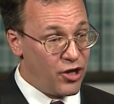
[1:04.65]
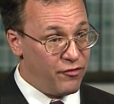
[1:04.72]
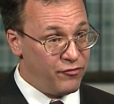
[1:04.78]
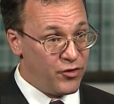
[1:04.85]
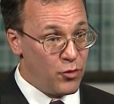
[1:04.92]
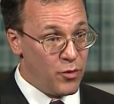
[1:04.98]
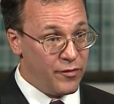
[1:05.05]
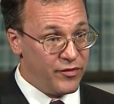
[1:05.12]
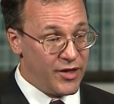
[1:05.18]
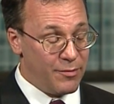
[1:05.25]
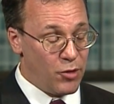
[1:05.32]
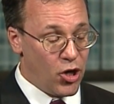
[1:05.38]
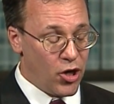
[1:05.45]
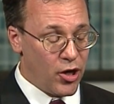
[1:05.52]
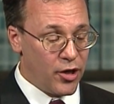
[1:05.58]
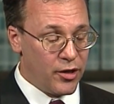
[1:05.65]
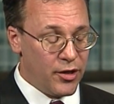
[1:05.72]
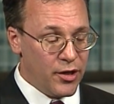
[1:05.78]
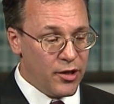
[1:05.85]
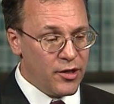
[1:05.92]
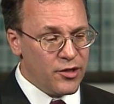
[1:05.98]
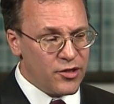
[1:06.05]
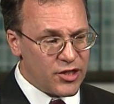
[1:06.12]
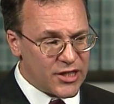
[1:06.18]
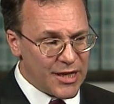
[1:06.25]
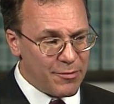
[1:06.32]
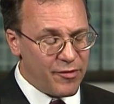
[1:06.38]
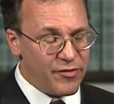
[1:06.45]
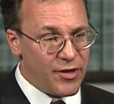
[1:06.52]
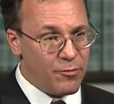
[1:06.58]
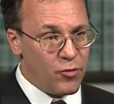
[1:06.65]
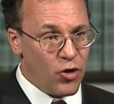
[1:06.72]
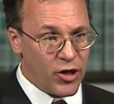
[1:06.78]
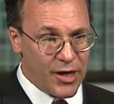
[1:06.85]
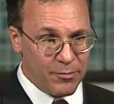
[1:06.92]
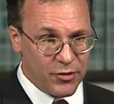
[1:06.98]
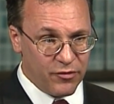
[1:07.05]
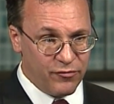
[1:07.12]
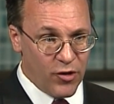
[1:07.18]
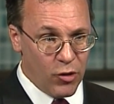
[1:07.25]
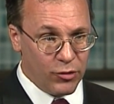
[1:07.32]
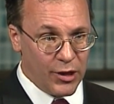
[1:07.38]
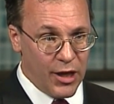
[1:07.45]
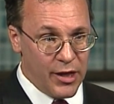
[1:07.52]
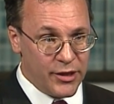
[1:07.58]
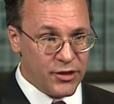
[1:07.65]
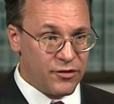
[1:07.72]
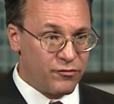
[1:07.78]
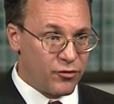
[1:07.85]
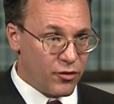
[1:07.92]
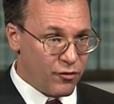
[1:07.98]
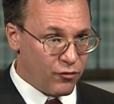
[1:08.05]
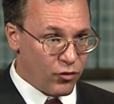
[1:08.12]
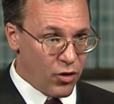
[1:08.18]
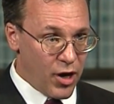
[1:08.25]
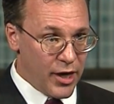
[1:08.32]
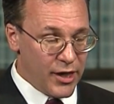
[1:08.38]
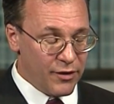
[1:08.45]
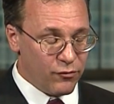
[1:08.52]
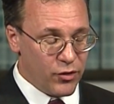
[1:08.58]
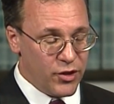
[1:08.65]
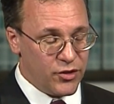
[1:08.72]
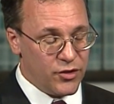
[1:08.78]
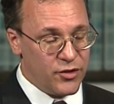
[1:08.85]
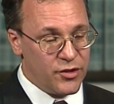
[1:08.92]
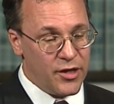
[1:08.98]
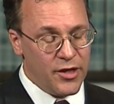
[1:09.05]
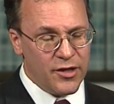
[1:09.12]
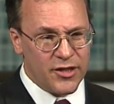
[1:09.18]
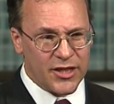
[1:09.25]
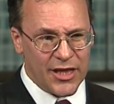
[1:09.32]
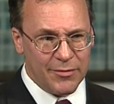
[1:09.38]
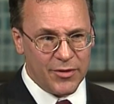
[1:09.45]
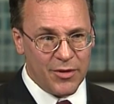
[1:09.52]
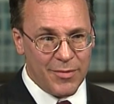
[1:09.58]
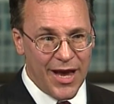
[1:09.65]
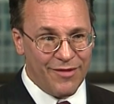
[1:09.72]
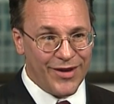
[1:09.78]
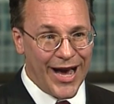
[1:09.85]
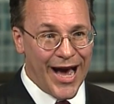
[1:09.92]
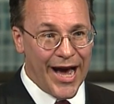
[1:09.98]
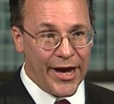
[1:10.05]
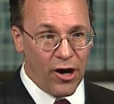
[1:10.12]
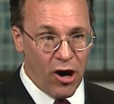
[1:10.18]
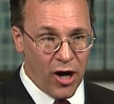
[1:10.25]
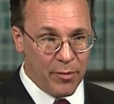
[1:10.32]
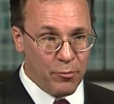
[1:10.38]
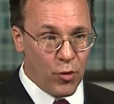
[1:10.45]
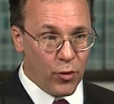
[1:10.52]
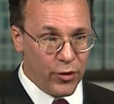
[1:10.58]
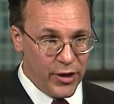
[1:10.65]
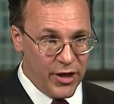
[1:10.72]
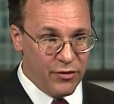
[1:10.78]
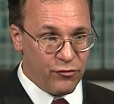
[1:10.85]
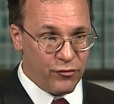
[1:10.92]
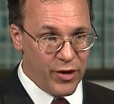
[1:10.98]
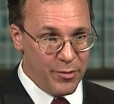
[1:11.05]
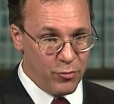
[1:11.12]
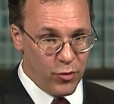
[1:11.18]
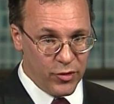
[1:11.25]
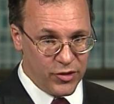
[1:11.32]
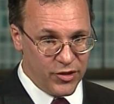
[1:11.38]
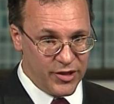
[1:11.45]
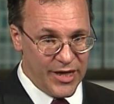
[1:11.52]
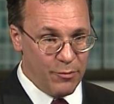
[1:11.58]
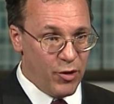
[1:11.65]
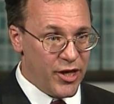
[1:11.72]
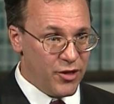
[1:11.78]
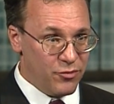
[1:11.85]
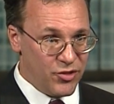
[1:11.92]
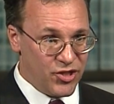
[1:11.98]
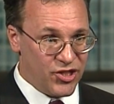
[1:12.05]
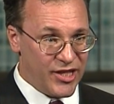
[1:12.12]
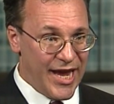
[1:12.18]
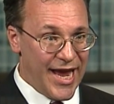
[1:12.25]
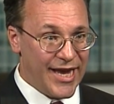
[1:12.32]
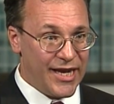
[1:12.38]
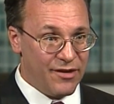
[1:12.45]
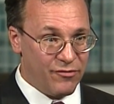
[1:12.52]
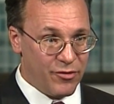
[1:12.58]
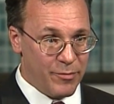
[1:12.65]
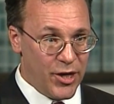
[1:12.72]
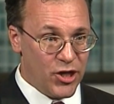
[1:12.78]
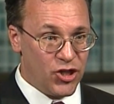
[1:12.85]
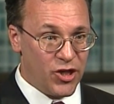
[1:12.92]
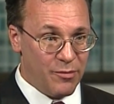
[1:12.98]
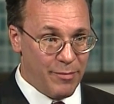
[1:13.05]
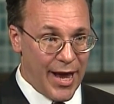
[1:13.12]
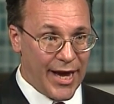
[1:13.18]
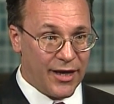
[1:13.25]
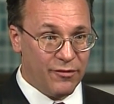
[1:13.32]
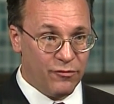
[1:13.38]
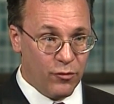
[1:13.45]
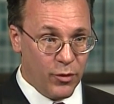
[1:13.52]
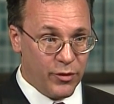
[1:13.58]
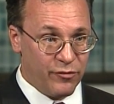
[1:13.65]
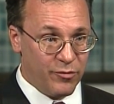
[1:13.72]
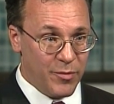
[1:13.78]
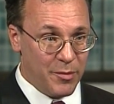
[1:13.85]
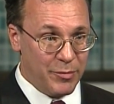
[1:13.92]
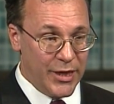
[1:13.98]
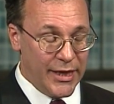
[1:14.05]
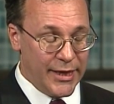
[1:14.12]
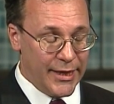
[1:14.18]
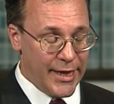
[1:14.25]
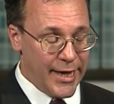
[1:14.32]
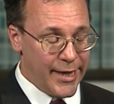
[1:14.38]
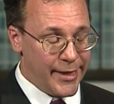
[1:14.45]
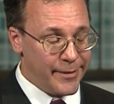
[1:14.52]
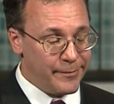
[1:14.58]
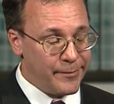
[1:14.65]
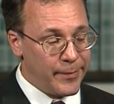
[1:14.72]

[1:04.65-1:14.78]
A few of them are. Some of them hook up to phone lines for a variety of reasons. Some of them have IR port, infrared ports, the same way you scan information back and forth from a PDA.